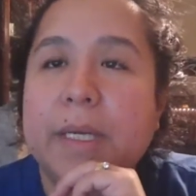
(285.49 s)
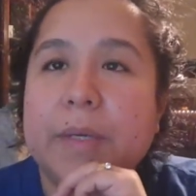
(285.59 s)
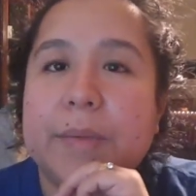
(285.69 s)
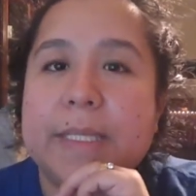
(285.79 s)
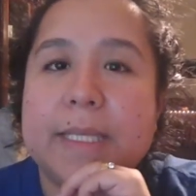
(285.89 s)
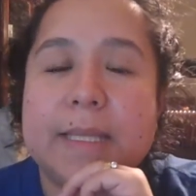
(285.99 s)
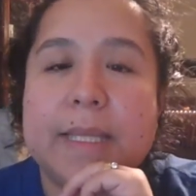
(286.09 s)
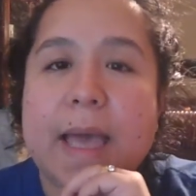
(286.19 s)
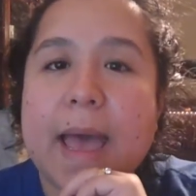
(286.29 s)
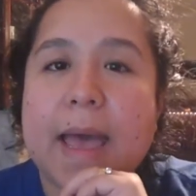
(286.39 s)
we did
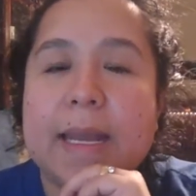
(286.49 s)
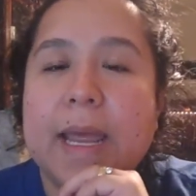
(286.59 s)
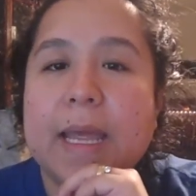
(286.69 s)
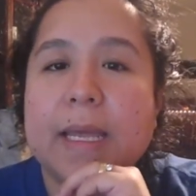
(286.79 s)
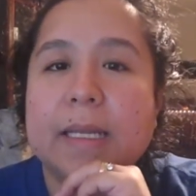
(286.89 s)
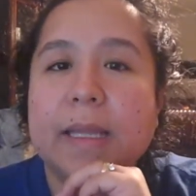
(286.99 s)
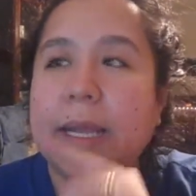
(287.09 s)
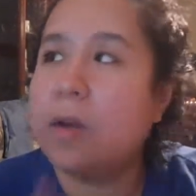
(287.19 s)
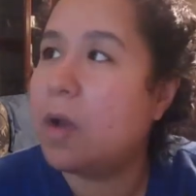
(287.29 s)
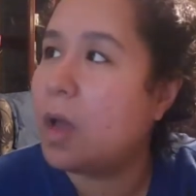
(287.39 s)
that, and
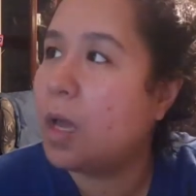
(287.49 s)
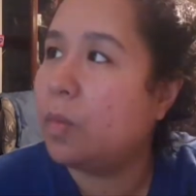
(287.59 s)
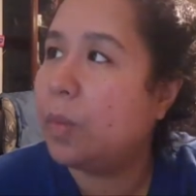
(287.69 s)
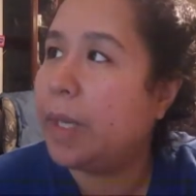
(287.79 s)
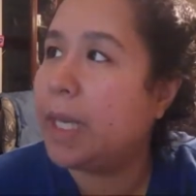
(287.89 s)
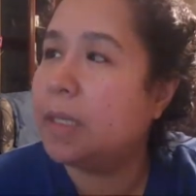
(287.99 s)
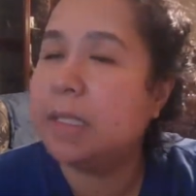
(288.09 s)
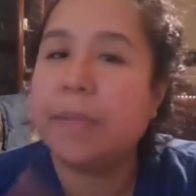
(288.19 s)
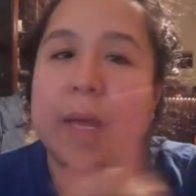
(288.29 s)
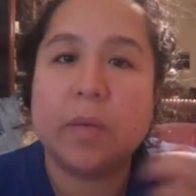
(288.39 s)
later on when we get
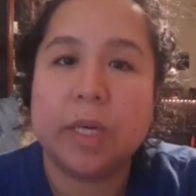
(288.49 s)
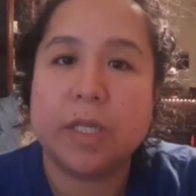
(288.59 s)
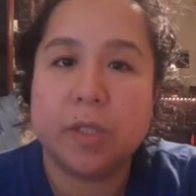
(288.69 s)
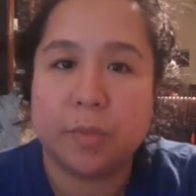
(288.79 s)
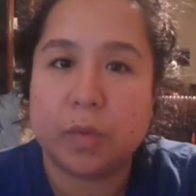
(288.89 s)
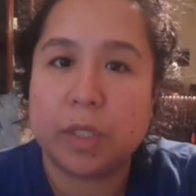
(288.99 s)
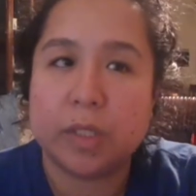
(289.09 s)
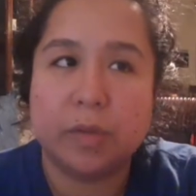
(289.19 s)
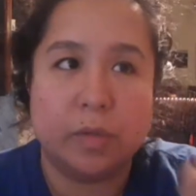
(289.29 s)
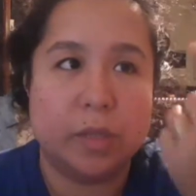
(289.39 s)
into bed we're going to do more
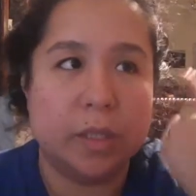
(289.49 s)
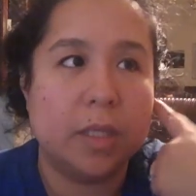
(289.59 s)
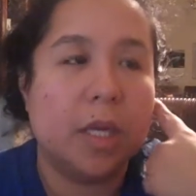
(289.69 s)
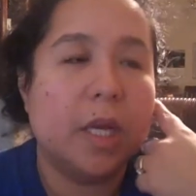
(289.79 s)
school,